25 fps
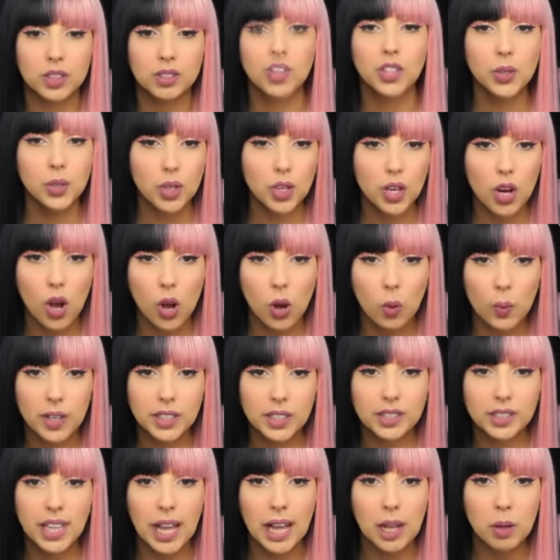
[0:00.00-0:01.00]
You can
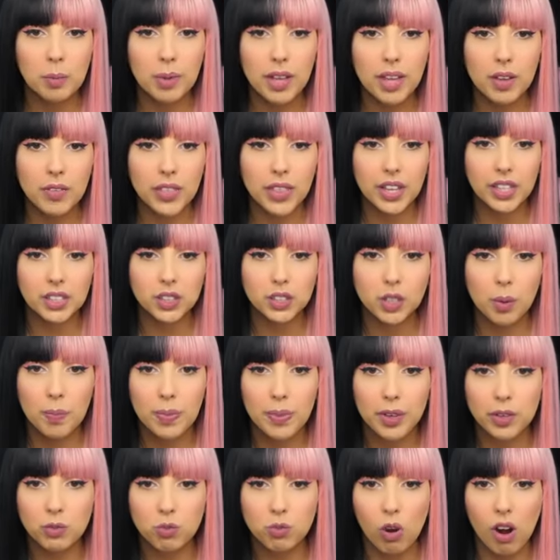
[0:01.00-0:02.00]
always tell me if there's
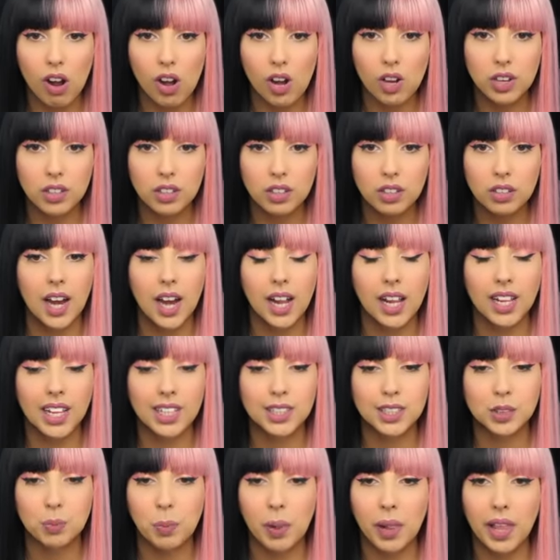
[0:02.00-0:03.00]
something wrong. I'll
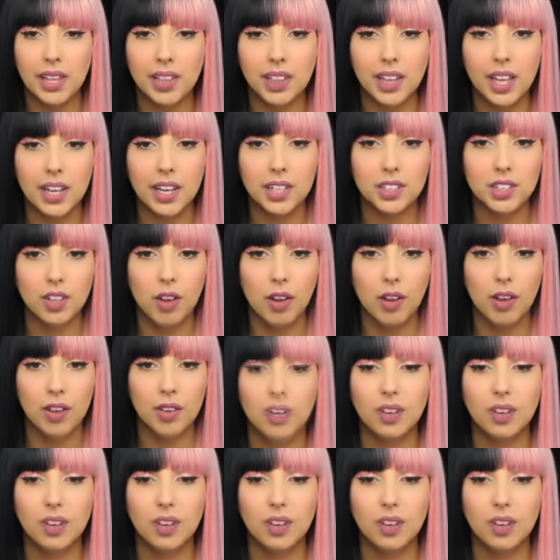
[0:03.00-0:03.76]
explain later.